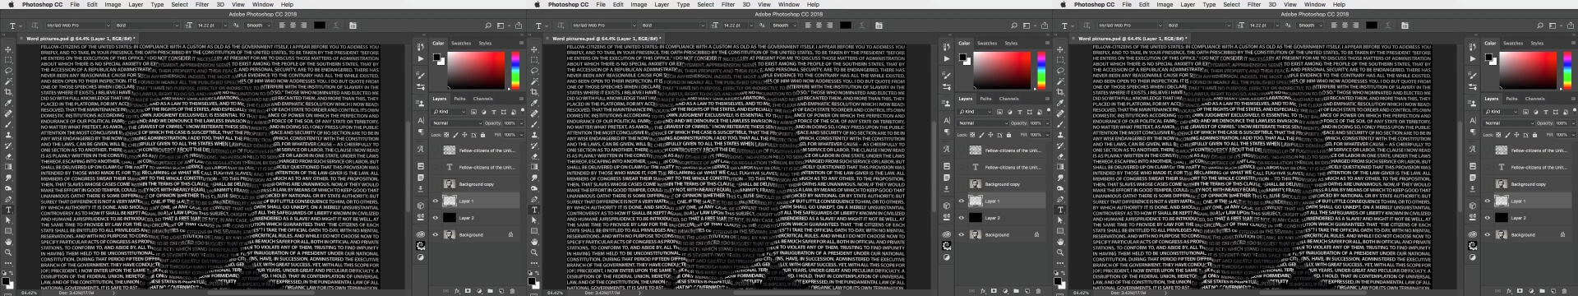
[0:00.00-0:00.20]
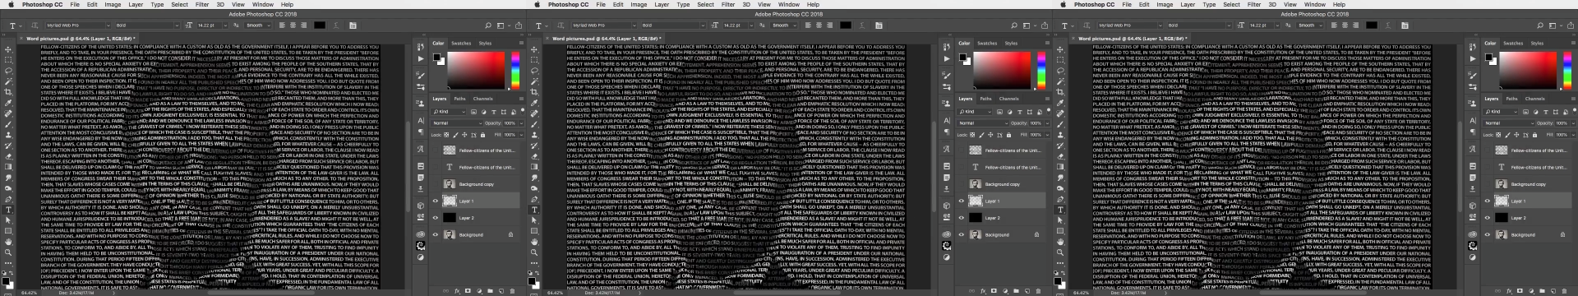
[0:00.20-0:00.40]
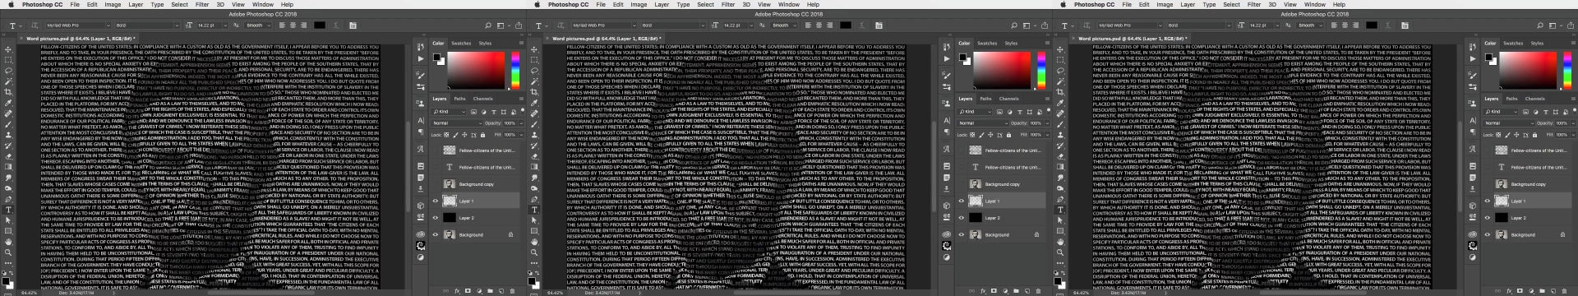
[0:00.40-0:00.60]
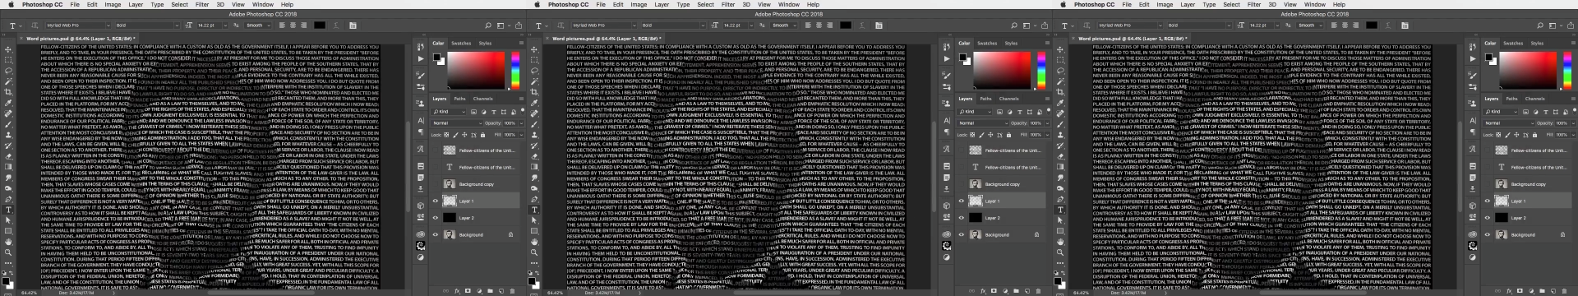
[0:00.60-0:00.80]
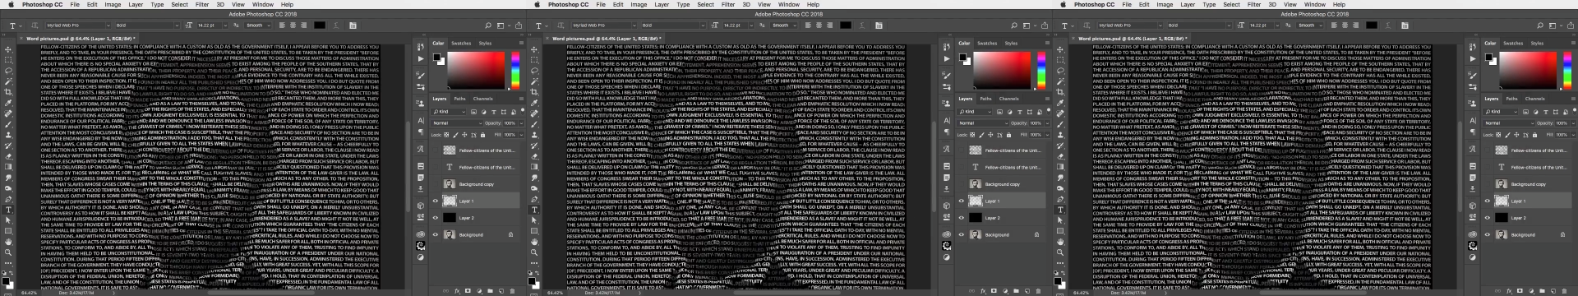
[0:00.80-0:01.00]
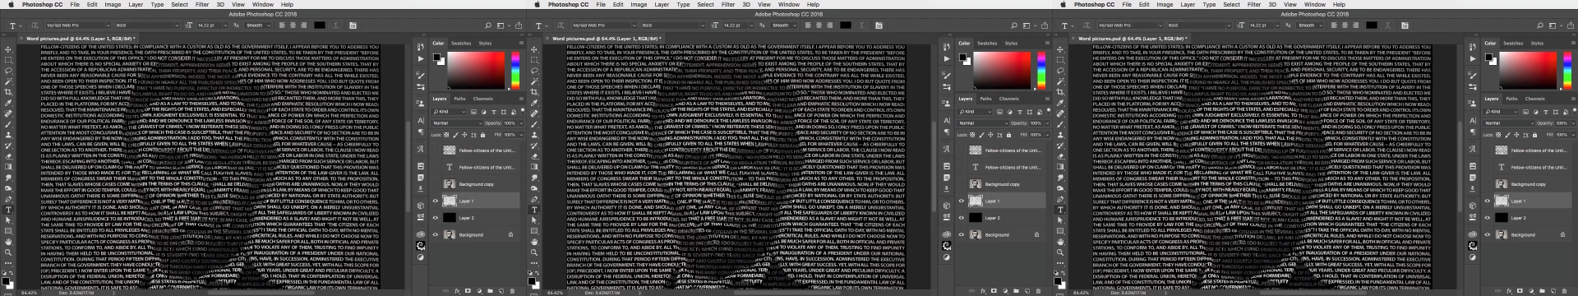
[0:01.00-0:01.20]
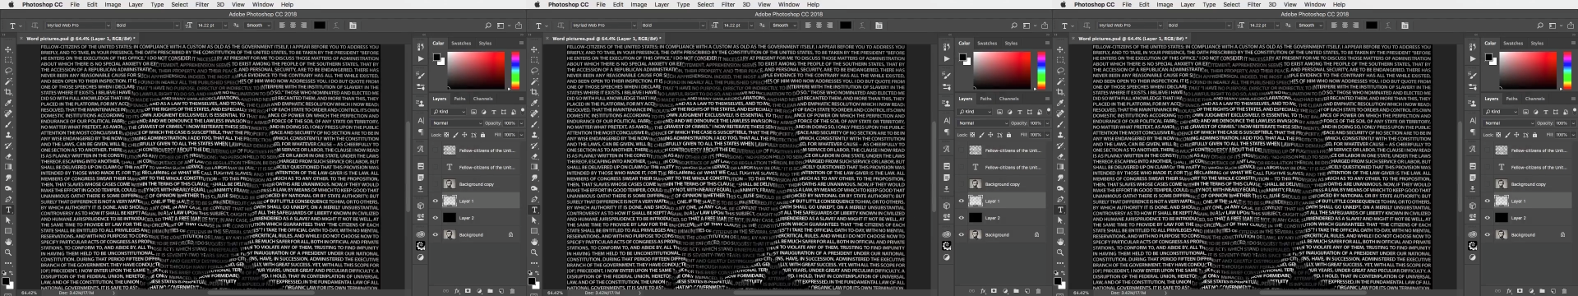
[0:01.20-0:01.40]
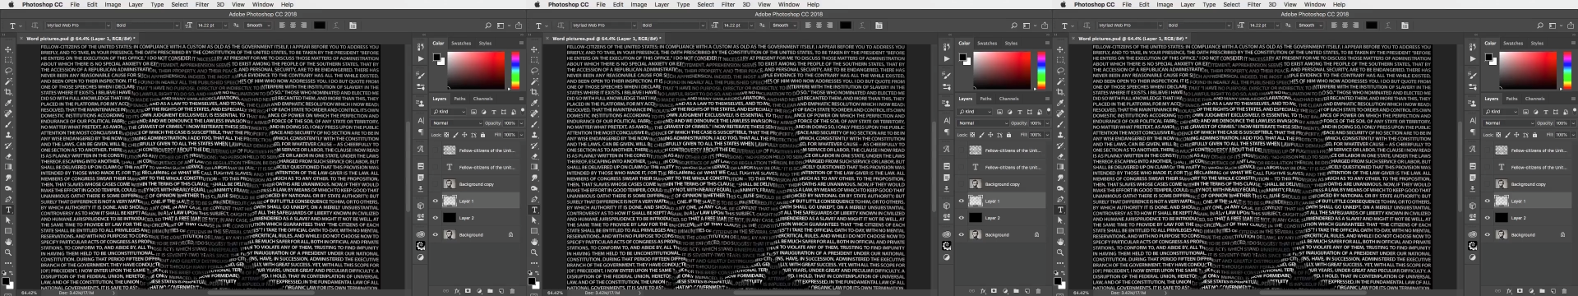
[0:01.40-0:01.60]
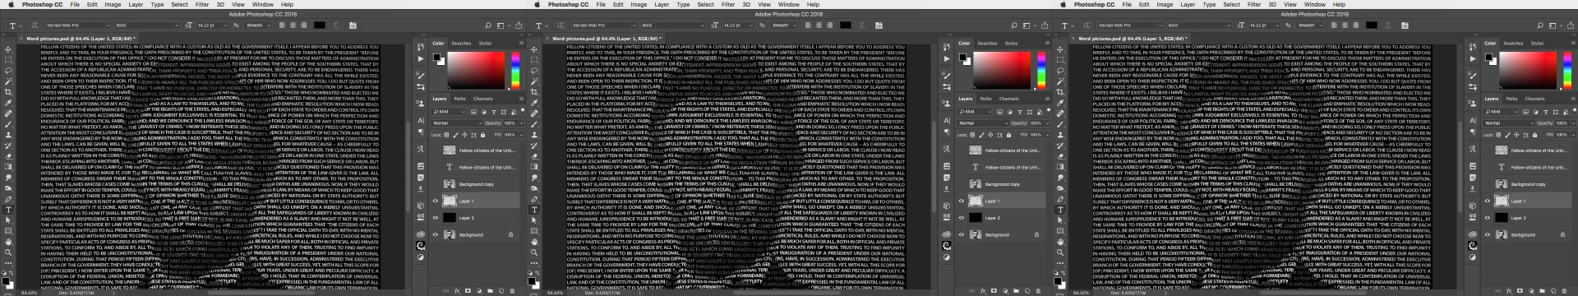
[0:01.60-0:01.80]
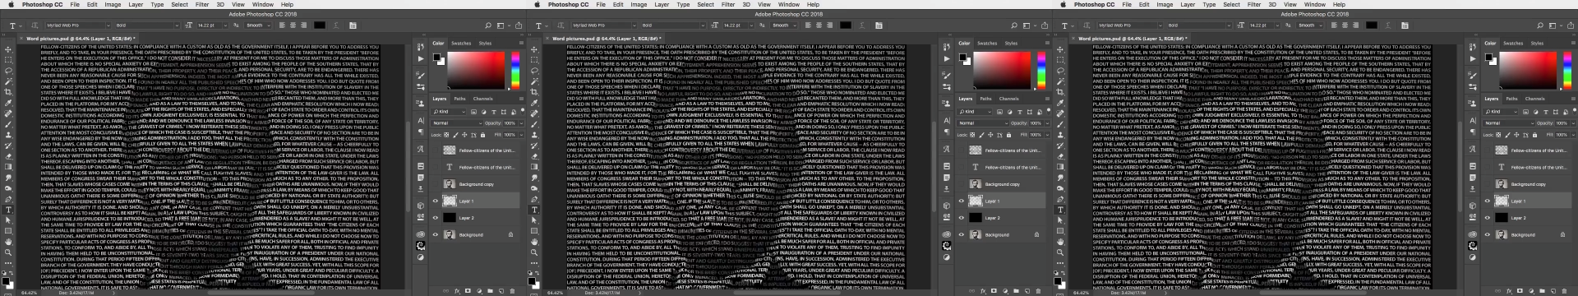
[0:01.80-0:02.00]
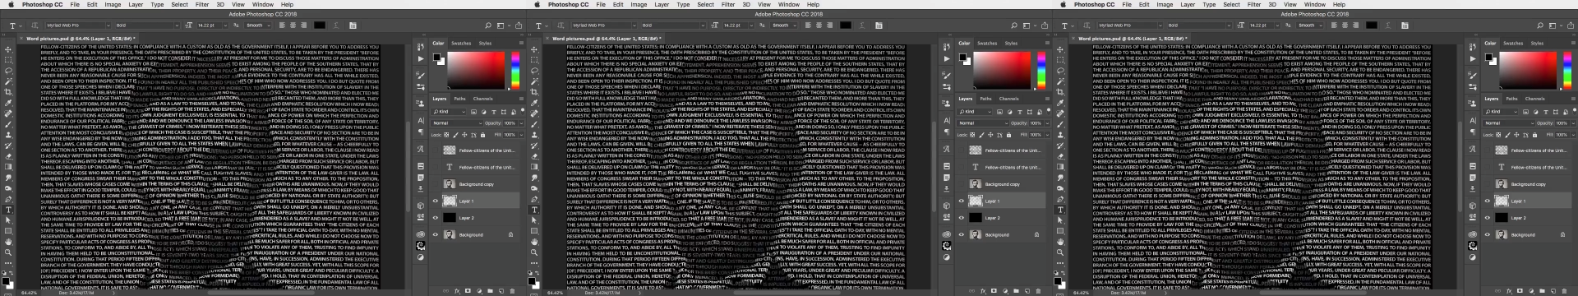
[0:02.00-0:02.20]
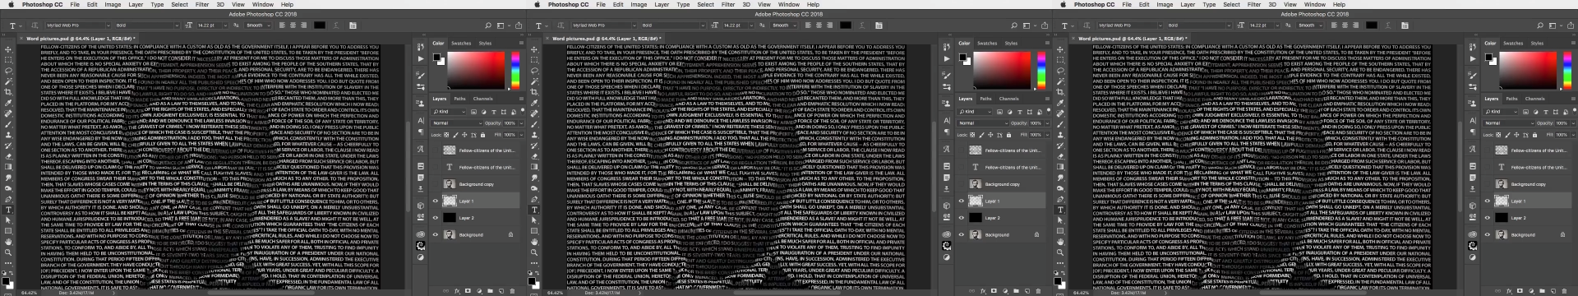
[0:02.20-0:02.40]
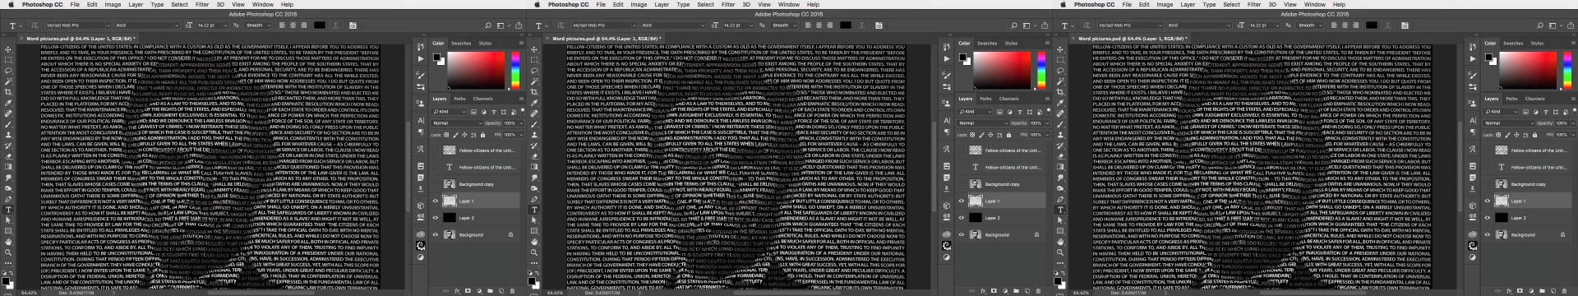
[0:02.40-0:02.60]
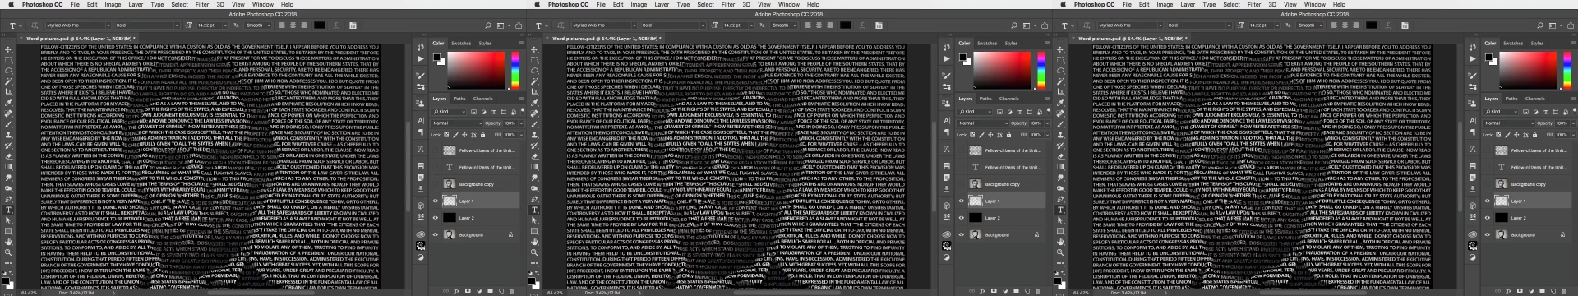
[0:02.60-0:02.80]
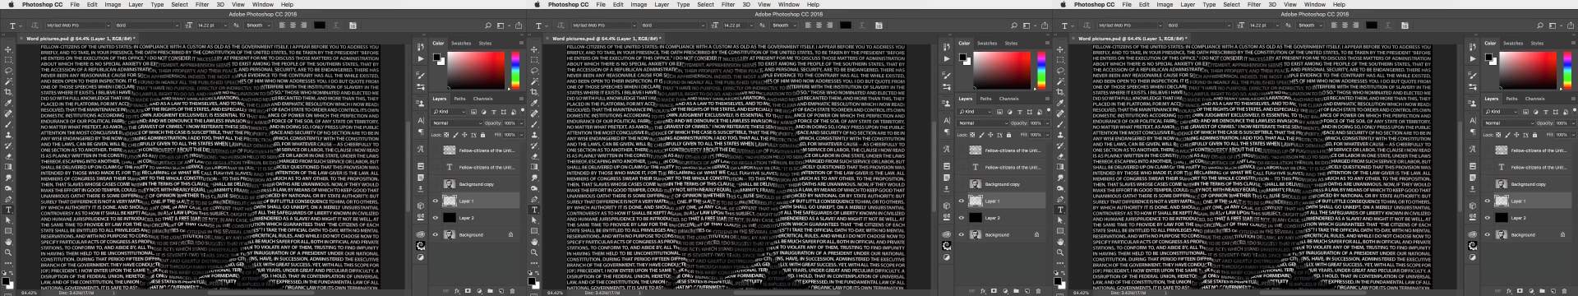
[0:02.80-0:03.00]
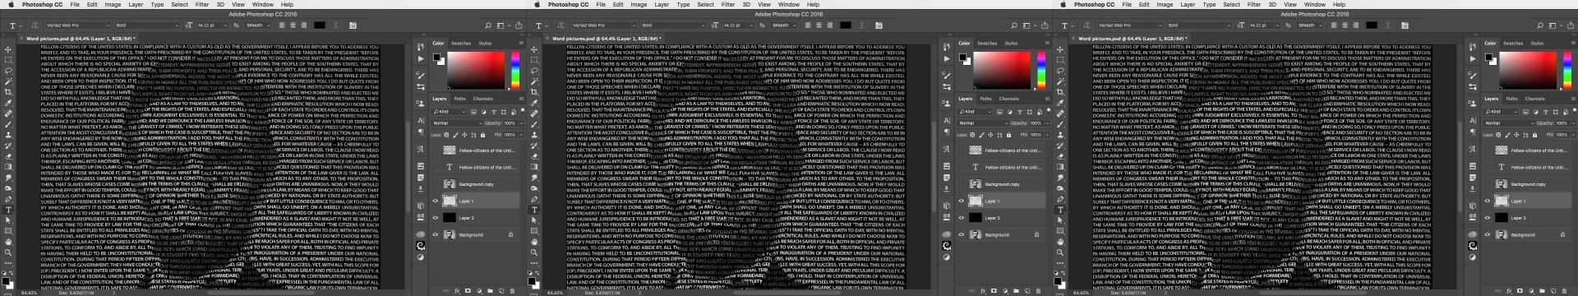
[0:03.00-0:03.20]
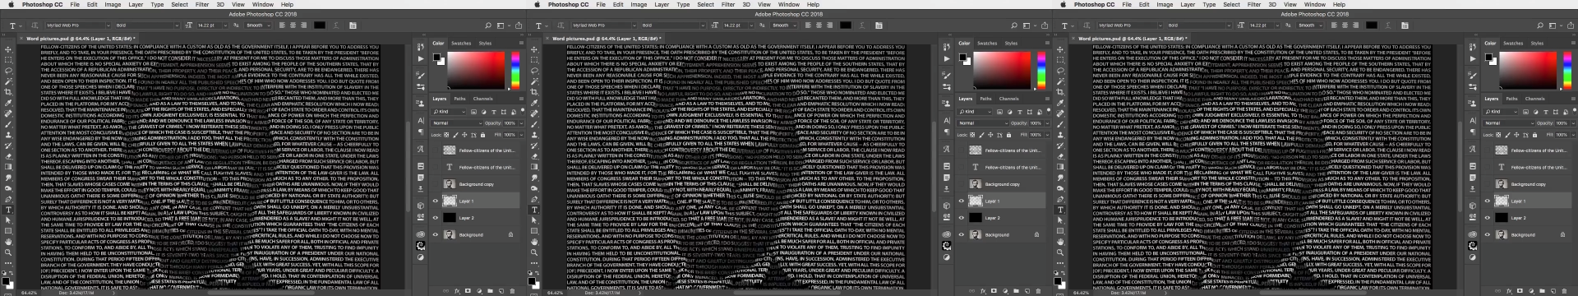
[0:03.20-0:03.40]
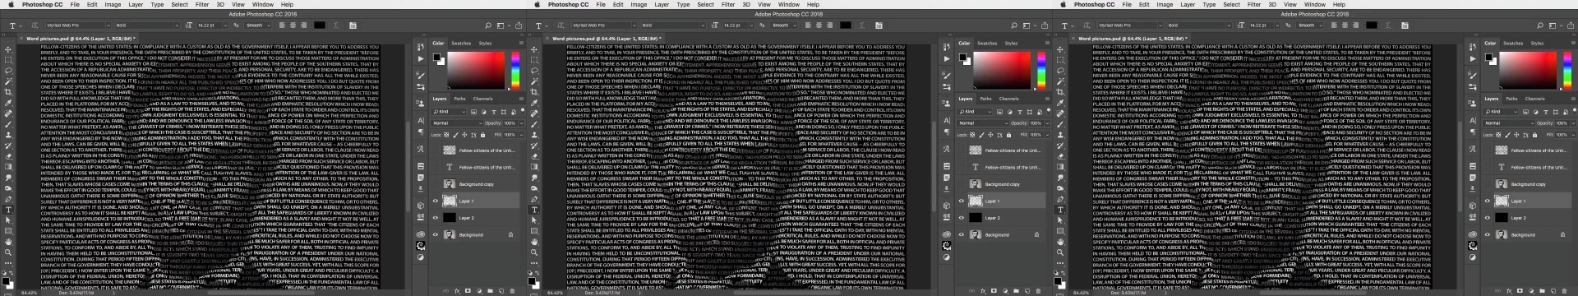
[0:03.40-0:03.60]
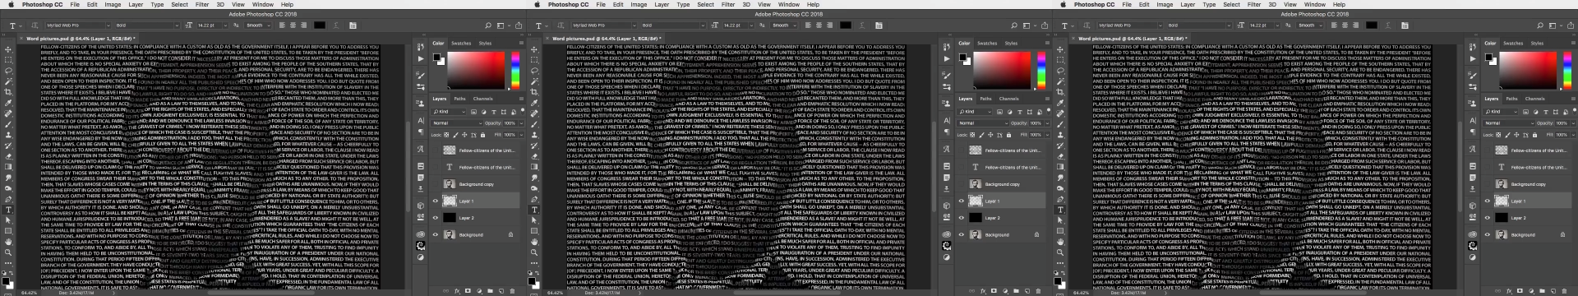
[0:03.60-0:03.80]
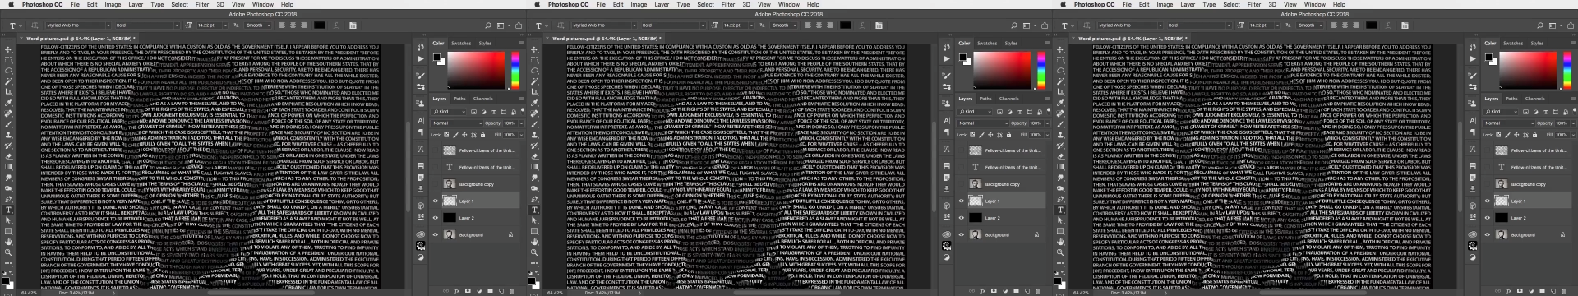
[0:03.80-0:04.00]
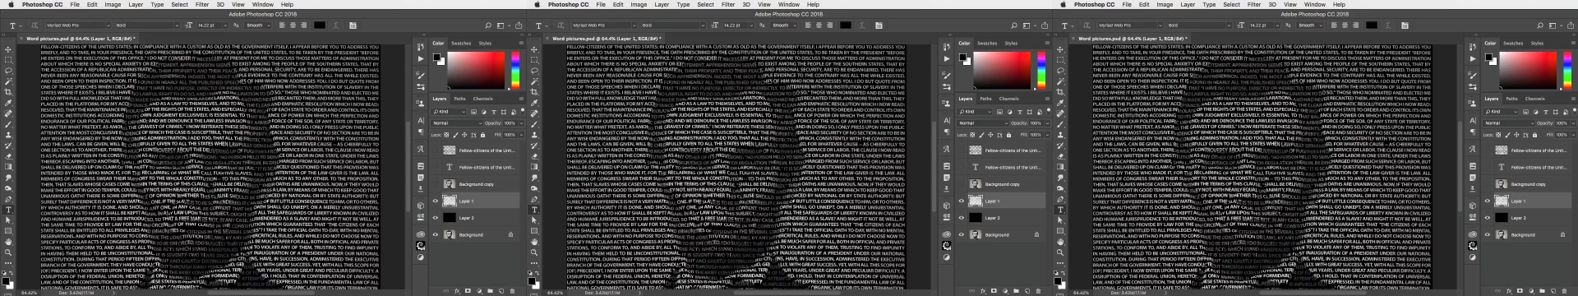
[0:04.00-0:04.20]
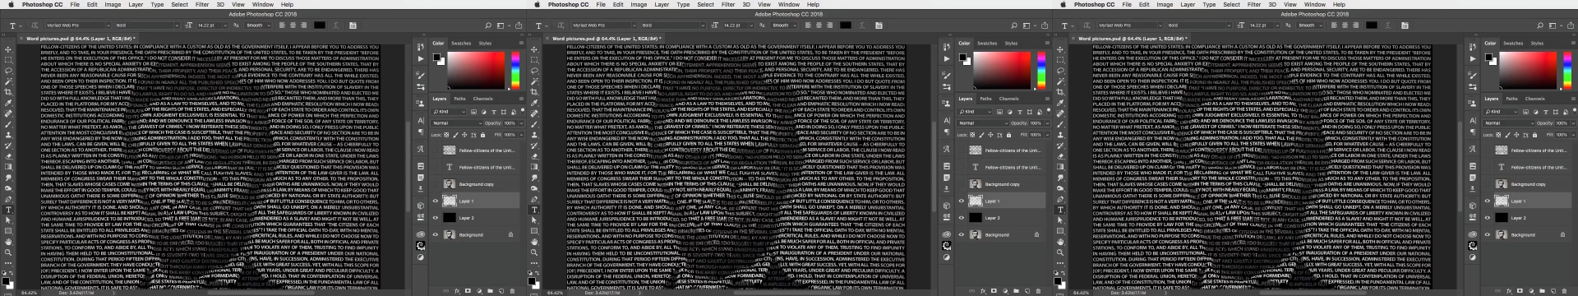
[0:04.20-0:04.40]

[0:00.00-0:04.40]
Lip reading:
(no speaker visible)